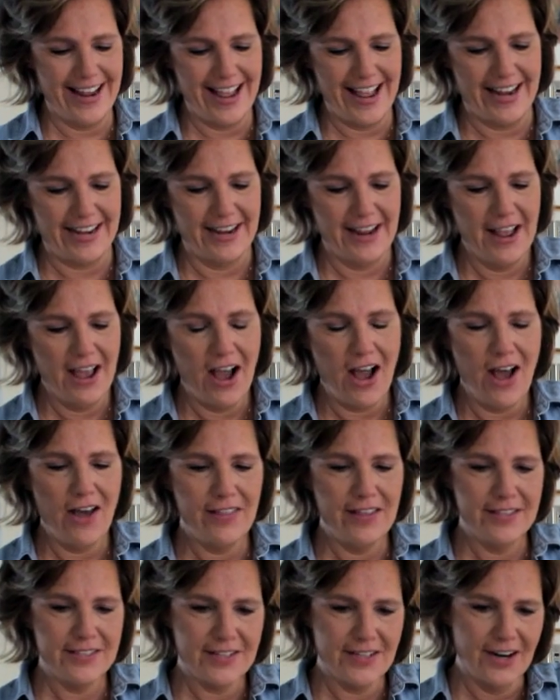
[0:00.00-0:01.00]
on? All
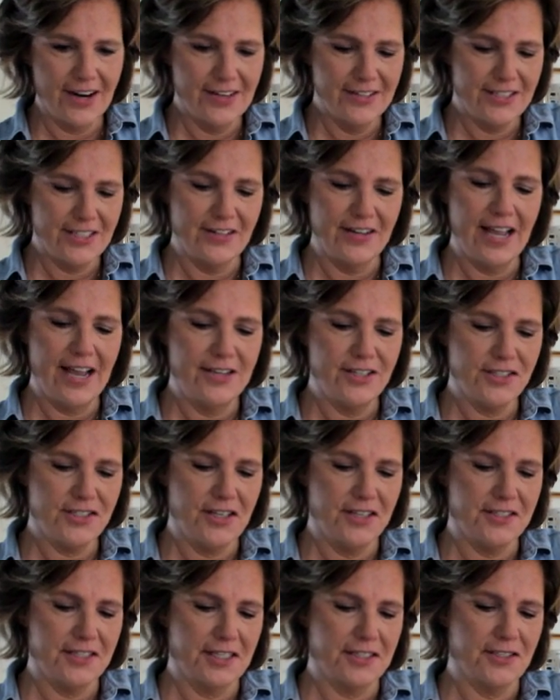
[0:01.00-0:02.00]
these cards here. Yeah, I just
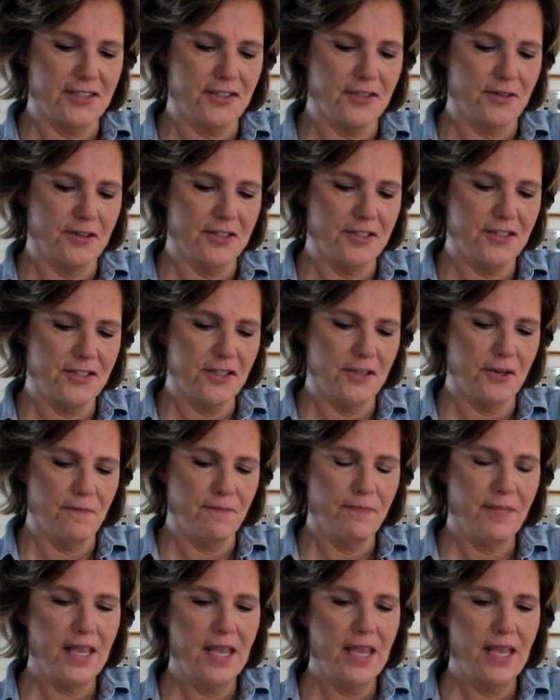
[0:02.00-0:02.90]
saw Six of Swords too.